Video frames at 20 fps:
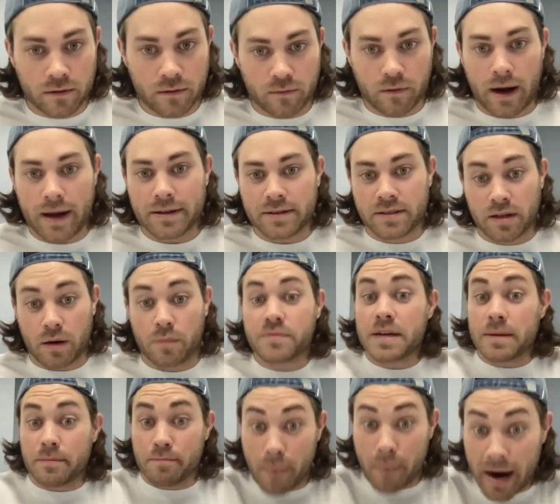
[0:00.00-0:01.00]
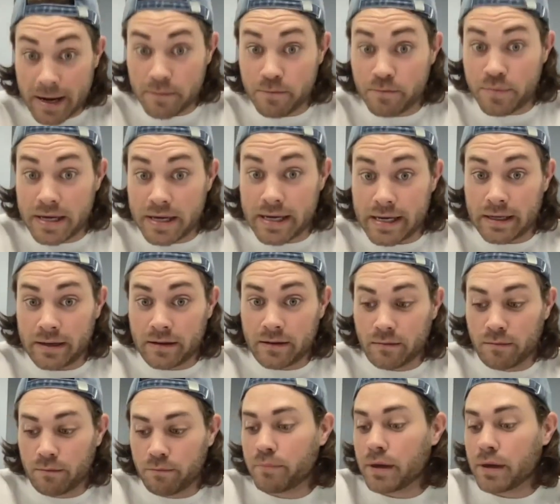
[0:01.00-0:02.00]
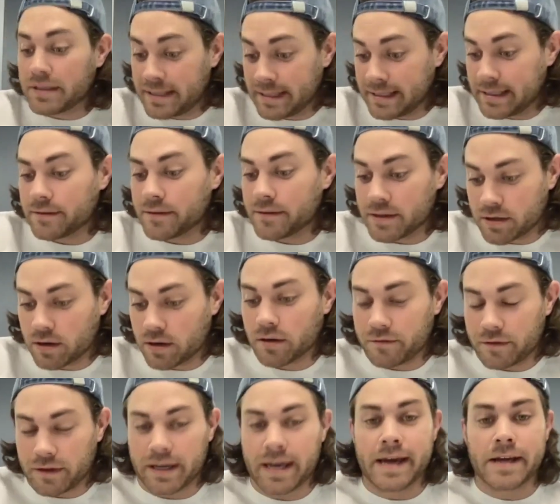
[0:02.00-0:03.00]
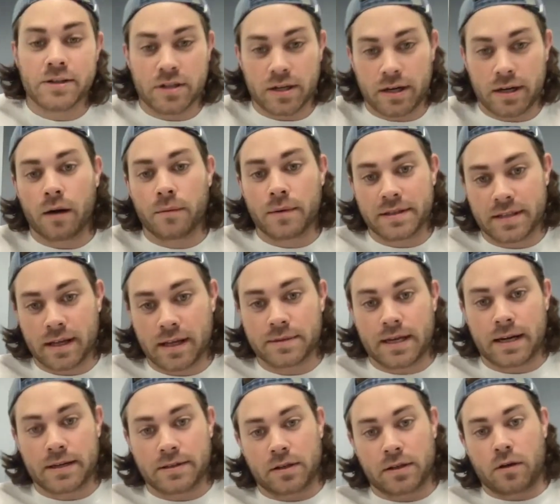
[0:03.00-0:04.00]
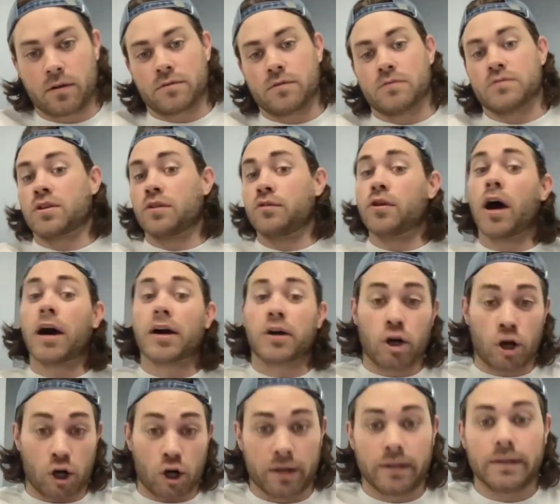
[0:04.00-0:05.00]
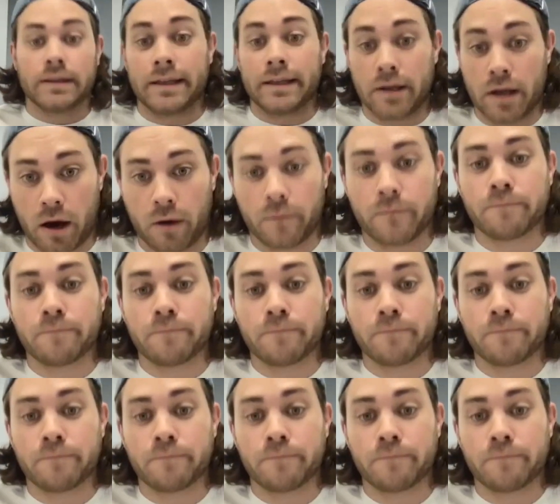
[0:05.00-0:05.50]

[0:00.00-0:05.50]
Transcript: right? Something might be, but to get the certification, how many steps it has to go through. So not currently, no.